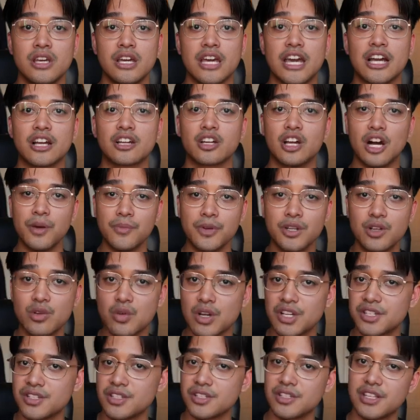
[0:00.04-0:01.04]
A common
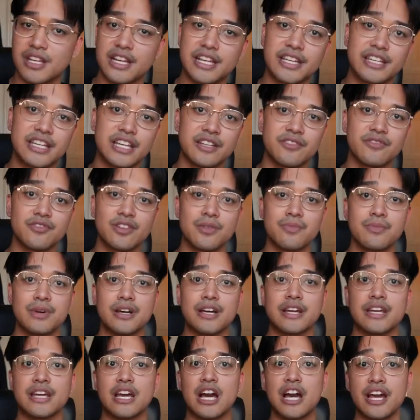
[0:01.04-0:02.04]
question that I get from
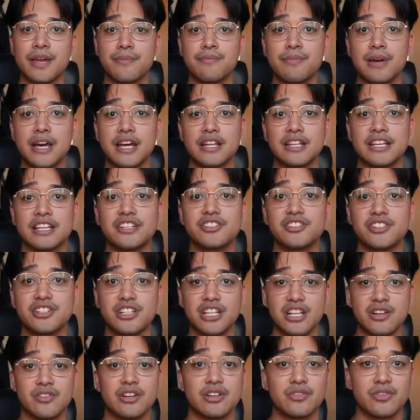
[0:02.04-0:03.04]
my iPad
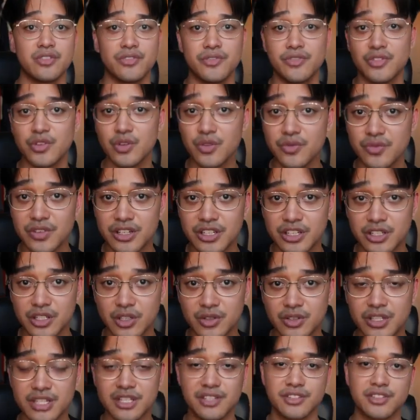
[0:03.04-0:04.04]
engineering review
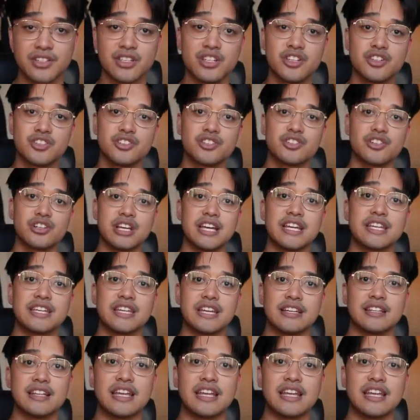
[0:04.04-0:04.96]
video is, should I get